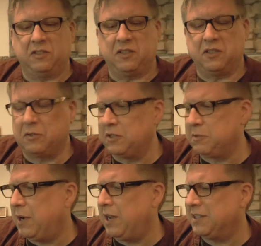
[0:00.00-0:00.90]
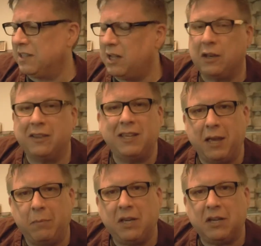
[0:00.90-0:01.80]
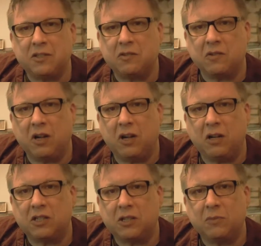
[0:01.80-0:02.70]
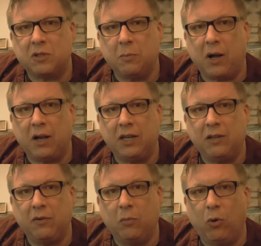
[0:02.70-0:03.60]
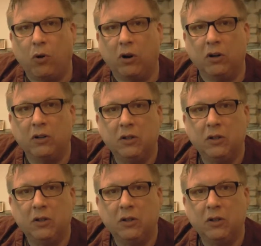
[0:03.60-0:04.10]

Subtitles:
This binds a lot. The ABS seems to bind even more.